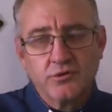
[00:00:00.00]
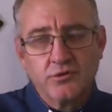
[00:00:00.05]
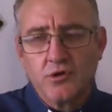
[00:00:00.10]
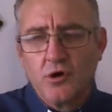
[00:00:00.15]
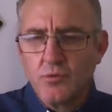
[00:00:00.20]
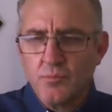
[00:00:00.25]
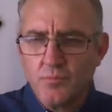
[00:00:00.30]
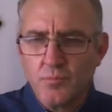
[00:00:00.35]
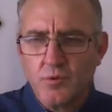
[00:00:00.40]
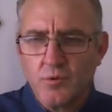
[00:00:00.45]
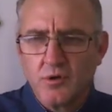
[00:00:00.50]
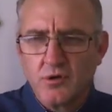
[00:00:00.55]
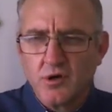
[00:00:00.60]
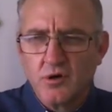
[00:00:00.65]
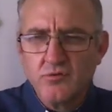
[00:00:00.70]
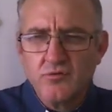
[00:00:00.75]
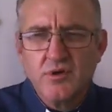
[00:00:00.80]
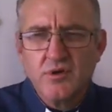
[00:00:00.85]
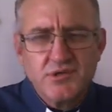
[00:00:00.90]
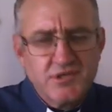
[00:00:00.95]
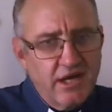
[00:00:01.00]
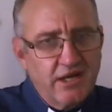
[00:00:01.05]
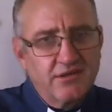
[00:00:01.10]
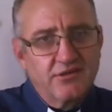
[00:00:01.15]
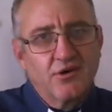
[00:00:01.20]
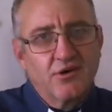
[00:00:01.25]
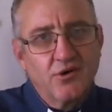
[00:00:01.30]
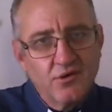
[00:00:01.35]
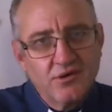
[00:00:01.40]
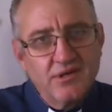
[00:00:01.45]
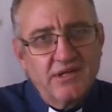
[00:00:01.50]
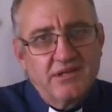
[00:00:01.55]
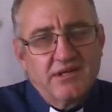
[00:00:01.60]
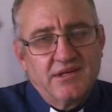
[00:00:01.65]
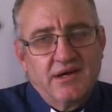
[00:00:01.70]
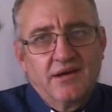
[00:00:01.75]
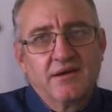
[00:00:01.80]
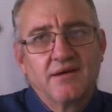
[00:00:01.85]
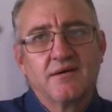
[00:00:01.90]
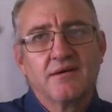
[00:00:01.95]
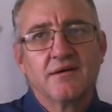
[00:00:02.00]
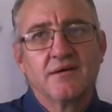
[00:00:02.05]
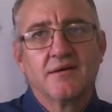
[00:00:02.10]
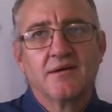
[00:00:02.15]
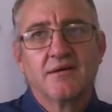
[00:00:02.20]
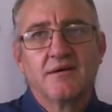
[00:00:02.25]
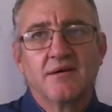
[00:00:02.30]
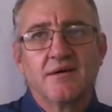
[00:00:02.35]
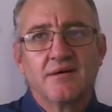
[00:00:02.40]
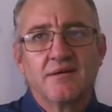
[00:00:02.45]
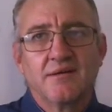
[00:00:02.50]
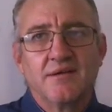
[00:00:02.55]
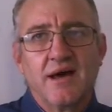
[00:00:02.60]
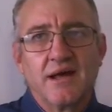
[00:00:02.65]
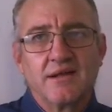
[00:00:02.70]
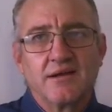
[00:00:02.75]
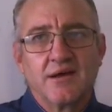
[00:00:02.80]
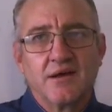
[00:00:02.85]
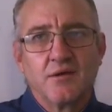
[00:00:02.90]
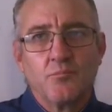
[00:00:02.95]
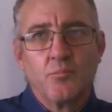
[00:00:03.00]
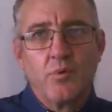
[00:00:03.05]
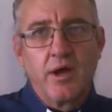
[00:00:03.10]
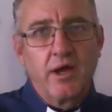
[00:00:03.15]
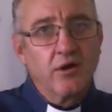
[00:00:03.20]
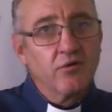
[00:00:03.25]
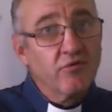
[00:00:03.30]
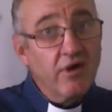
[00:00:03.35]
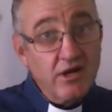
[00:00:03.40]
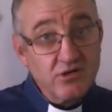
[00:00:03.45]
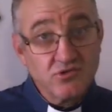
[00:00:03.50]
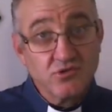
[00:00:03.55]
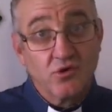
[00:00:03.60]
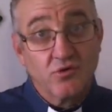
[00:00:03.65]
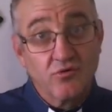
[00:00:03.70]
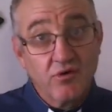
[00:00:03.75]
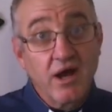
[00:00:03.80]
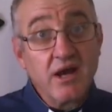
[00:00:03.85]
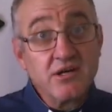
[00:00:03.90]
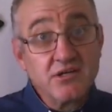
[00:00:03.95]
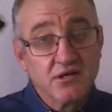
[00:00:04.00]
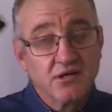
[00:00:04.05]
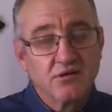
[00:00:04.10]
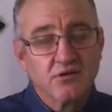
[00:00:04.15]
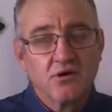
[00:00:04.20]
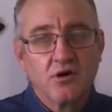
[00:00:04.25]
Don't reject the only thing that can bring restoration.